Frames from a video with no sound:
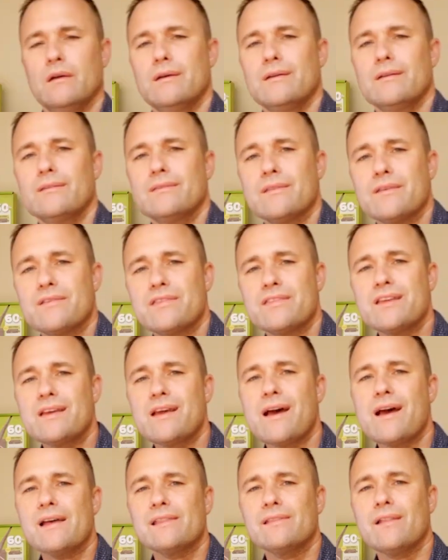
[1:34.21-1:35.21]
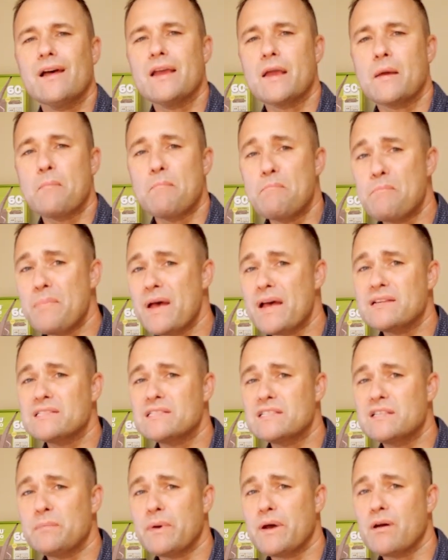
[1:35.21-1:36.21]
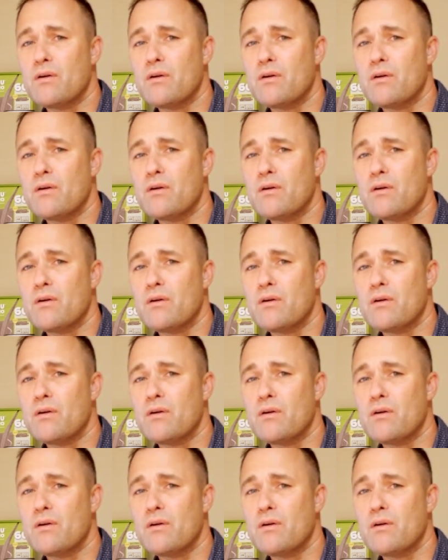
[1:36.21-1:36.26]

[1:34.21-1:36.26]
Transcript: The thing I like best about